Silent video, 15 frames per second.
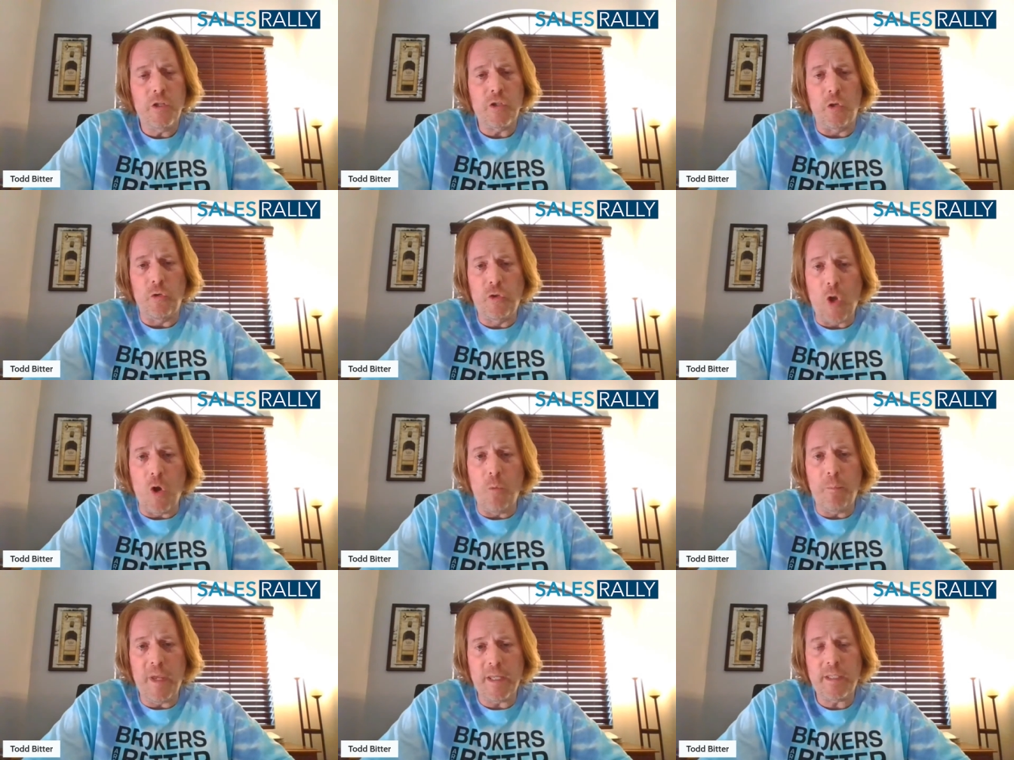So
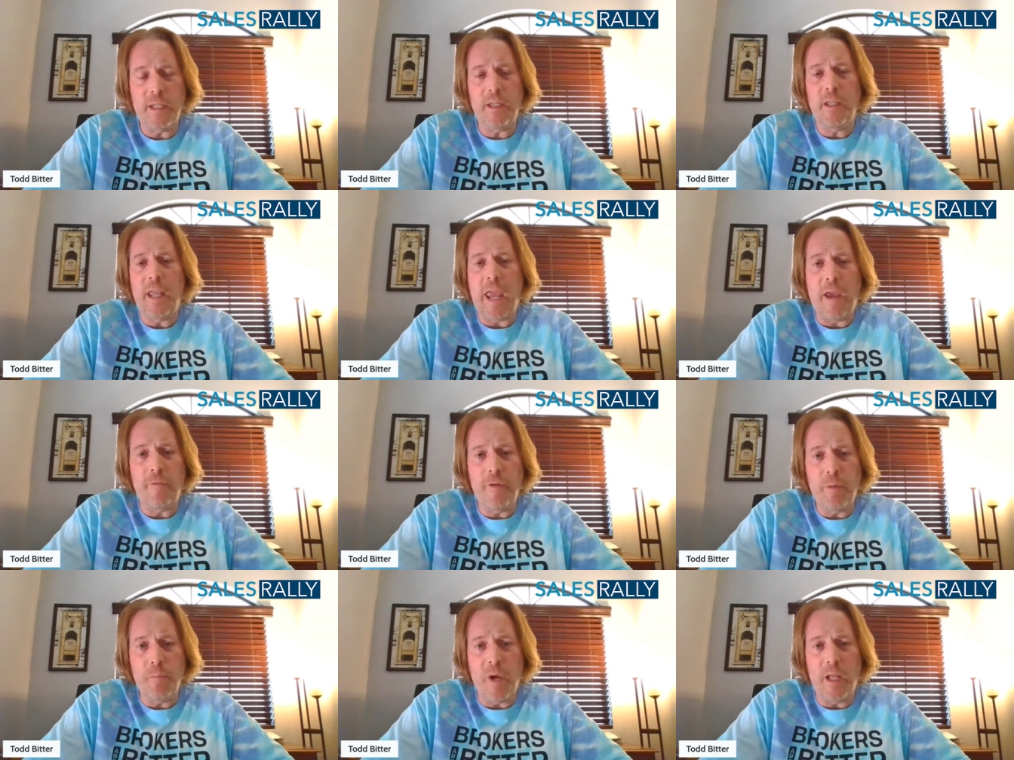don't miss it
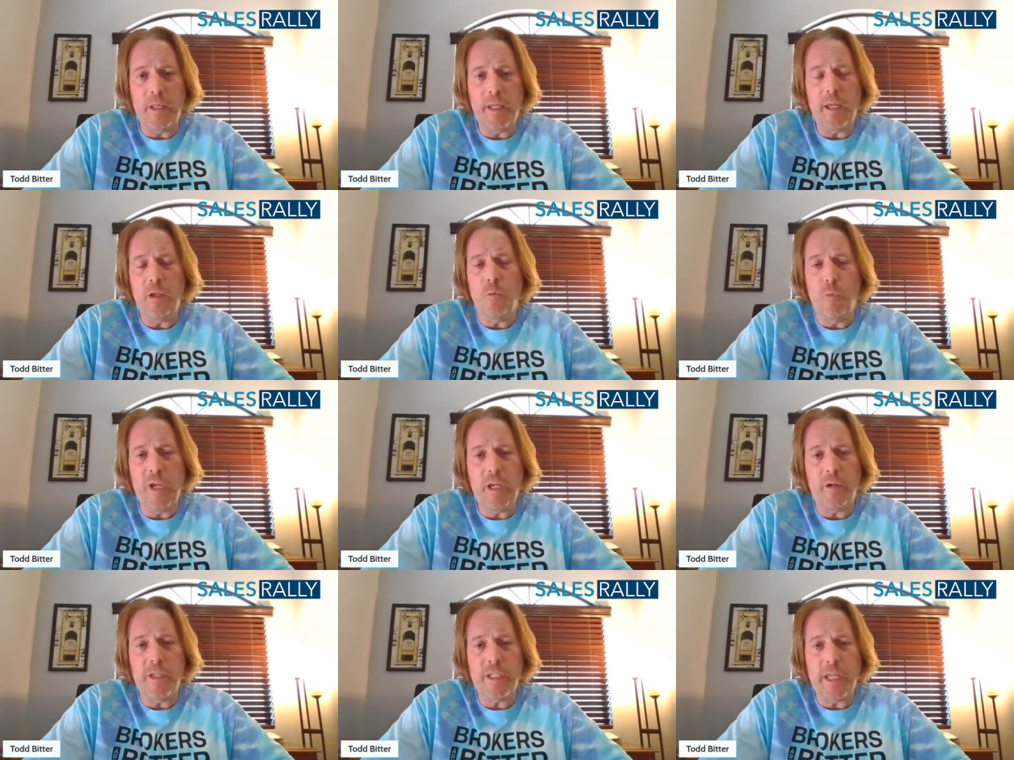every Monday,
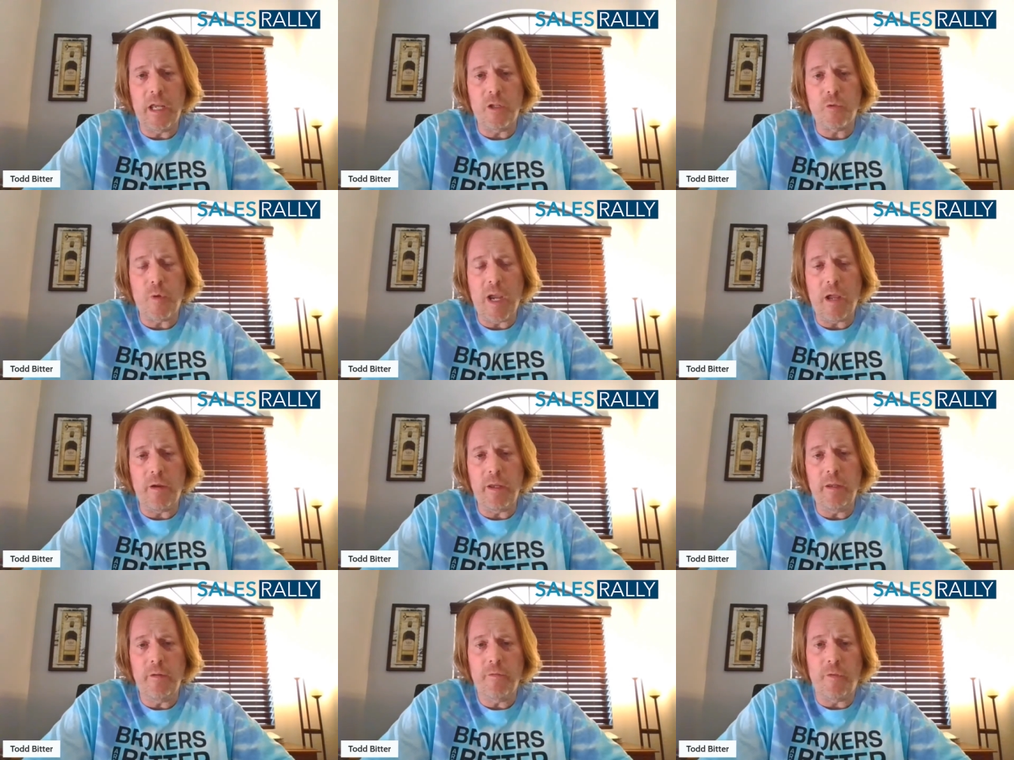weekly sales
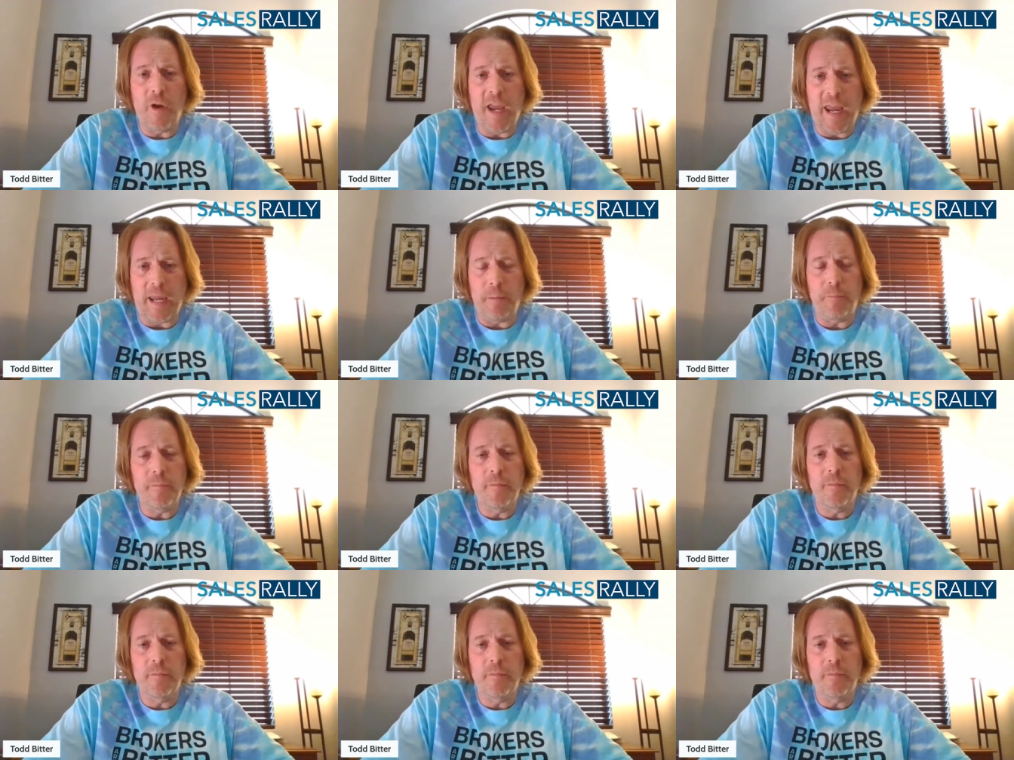rally for AIME.